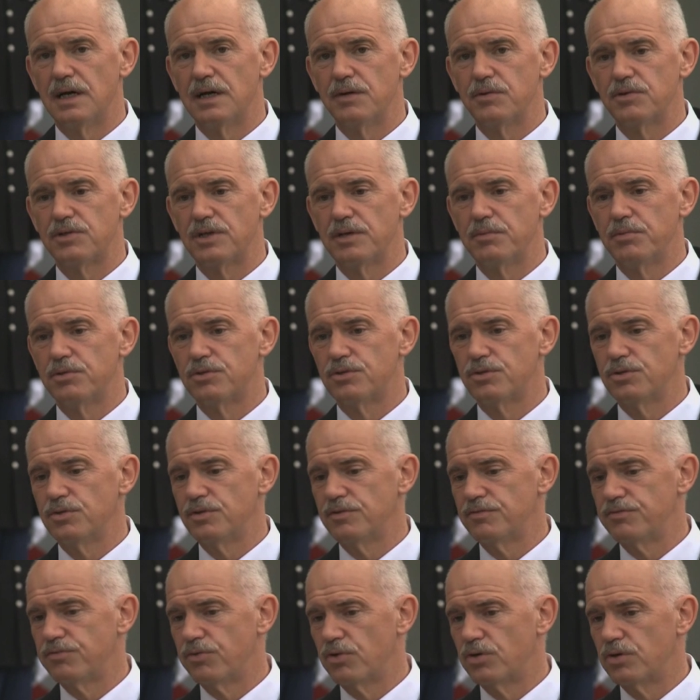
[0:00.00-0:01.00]
was able to
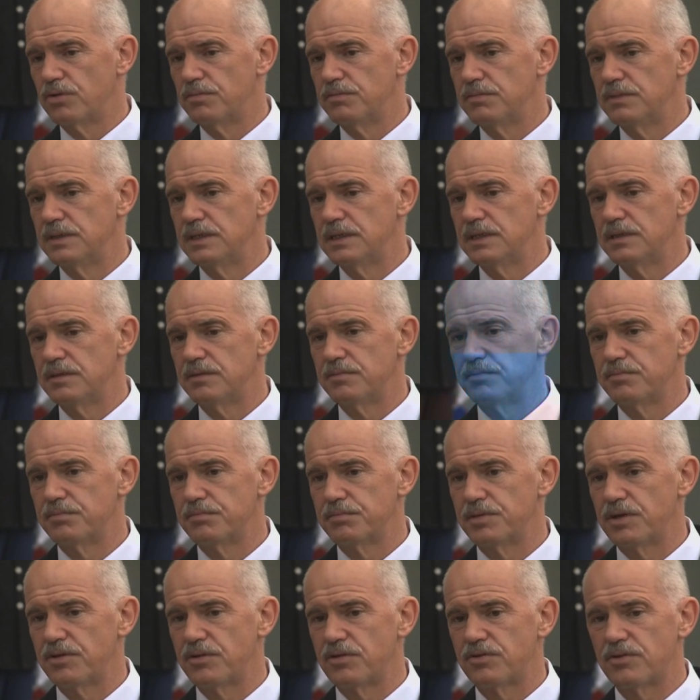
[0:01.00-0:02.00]
inform
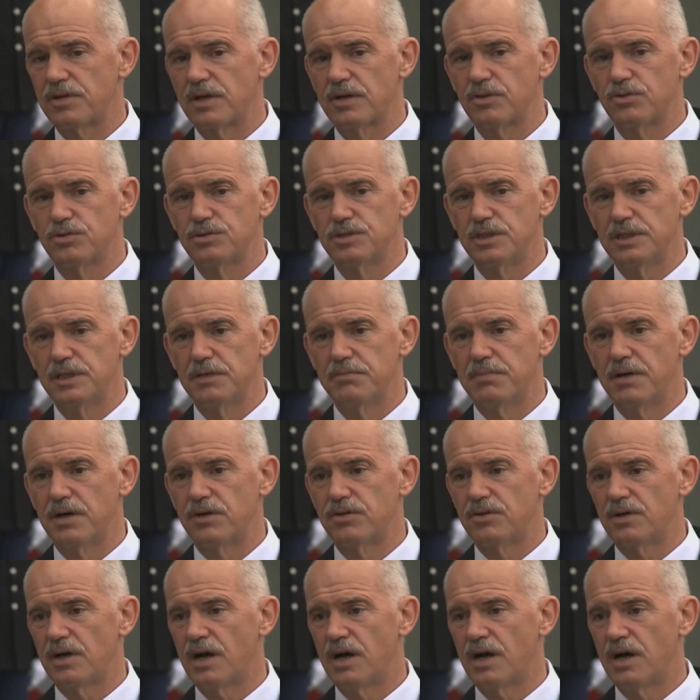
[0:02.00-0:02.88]
President Sarkozy about